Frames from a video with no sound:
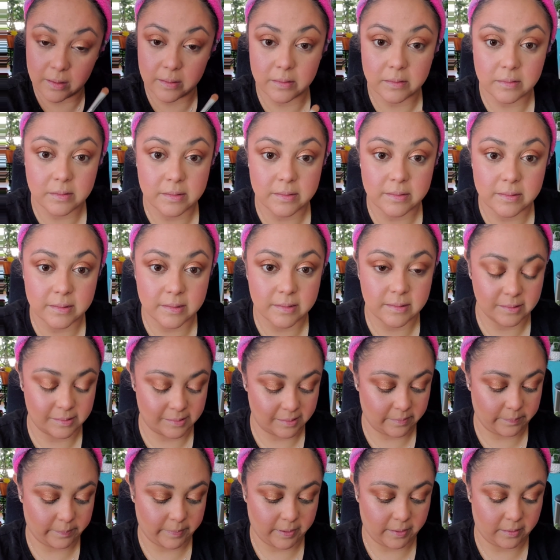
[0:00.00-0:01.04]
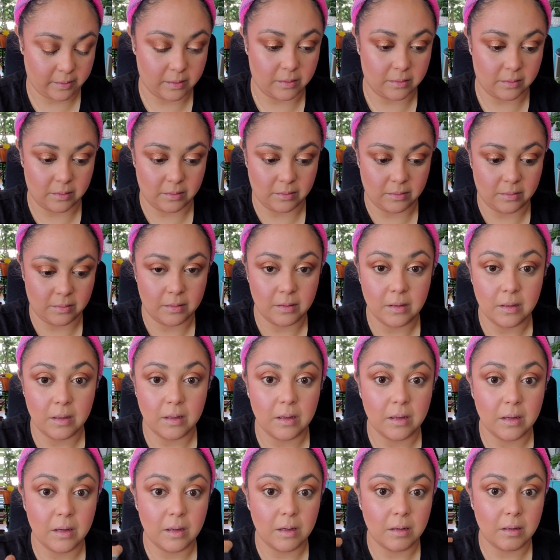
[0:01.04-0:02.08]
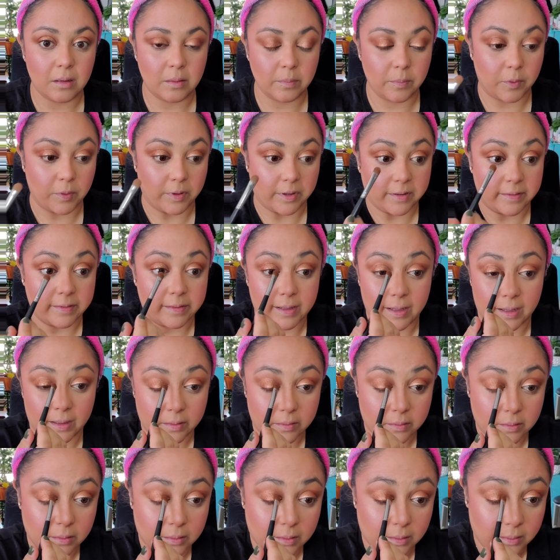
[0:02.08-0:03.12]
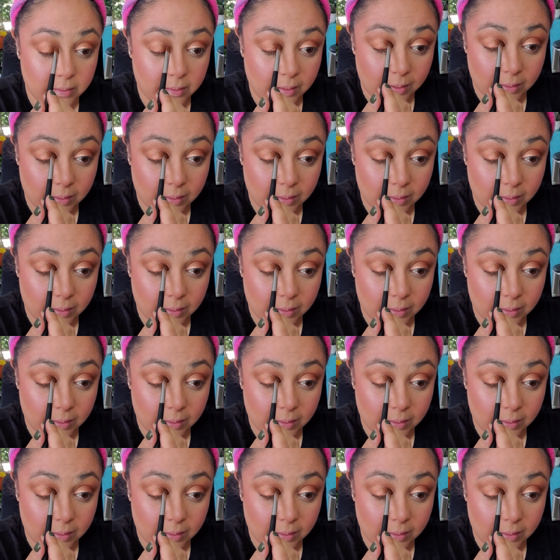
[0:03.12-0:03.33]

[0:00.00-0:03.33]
And this is the step I call aborting the eye look.